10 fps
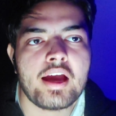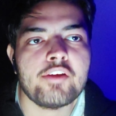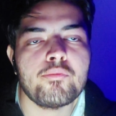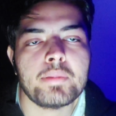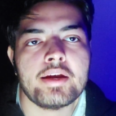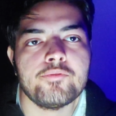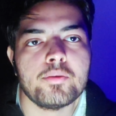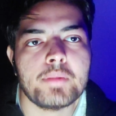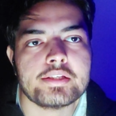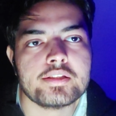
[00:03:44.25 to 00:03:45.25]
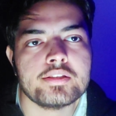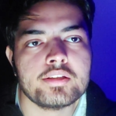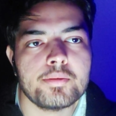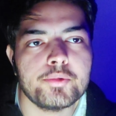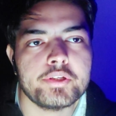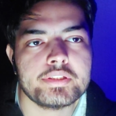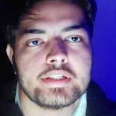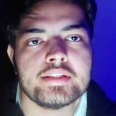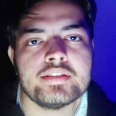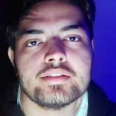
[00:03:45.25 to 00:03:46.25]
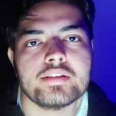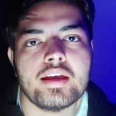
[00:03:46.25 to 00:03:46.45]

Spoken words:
I have applied for Masters in Computer Science